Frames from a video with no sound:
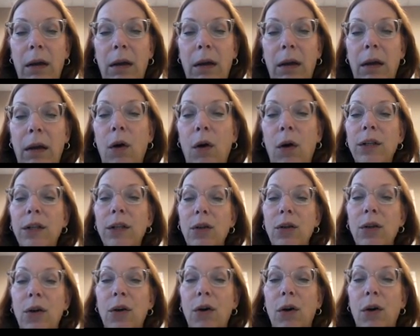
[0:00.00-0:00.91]
Okay,
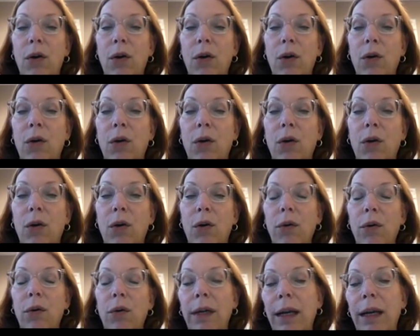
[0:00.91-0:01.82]
so here's
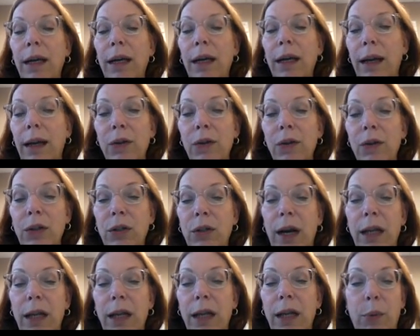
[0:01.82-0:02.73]
create the
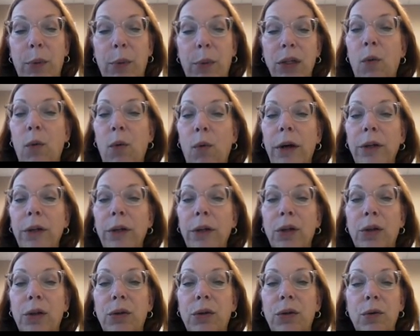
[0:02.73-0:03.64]
presentation. It walks
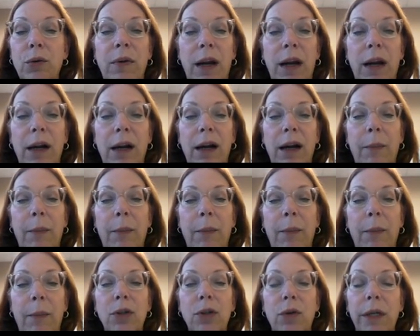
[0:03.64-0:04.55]
you through. You've got a
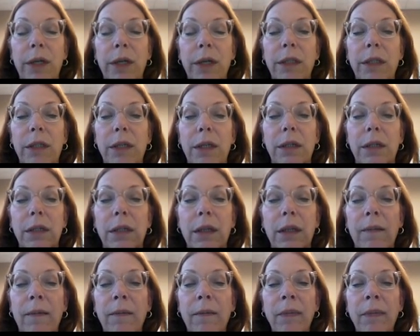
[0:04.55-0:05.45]
couple of choices.
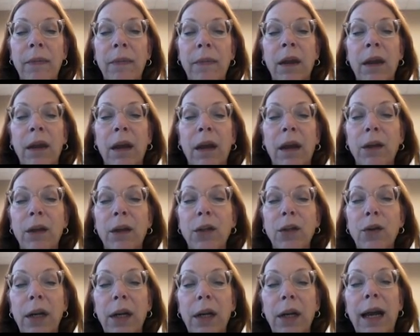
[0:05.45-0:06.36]
You can have
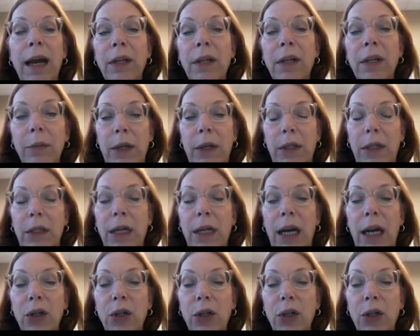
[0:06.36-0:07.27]
a tablet
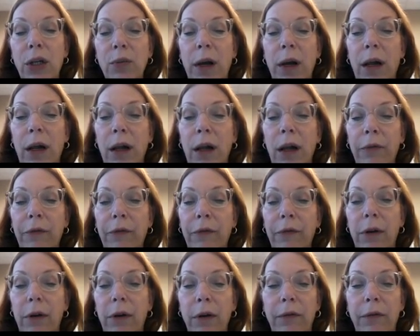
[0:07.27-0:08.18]
presentation as well
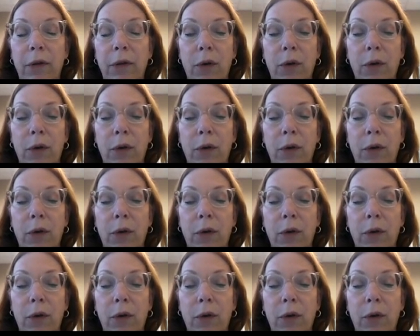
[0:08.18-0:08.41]
for